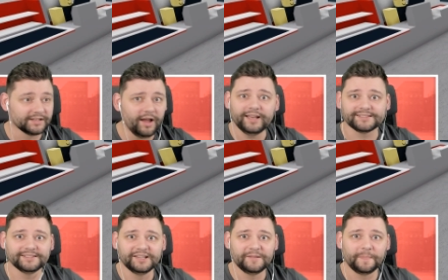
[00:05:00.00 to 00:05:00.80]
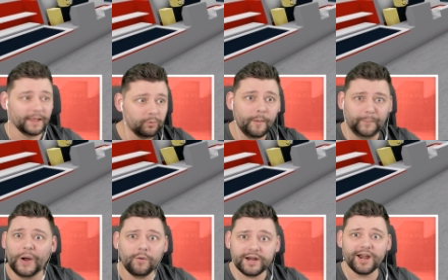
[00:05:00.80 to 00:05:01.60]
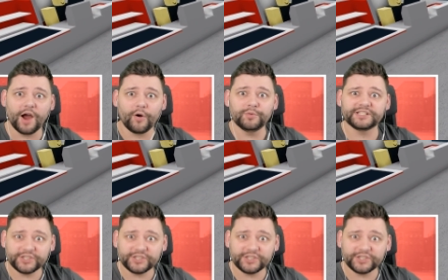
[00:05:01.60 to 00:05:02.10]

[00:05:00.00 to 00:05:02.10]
Guys, we're building our own